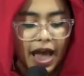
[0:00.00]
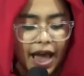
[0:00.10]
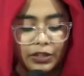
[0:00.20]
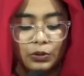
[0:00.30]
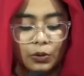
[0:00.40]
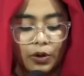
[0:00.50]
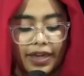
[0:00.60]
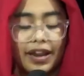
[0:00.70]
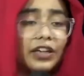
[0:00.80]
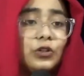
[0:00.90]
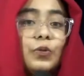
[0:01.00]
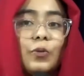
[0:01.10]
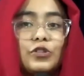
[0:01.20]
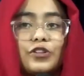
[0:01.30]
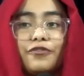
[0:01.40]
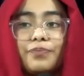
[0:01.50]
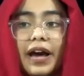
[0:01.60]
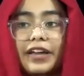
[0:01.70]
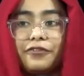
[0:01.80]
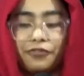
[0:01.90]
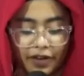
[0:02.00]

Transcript: I know most of my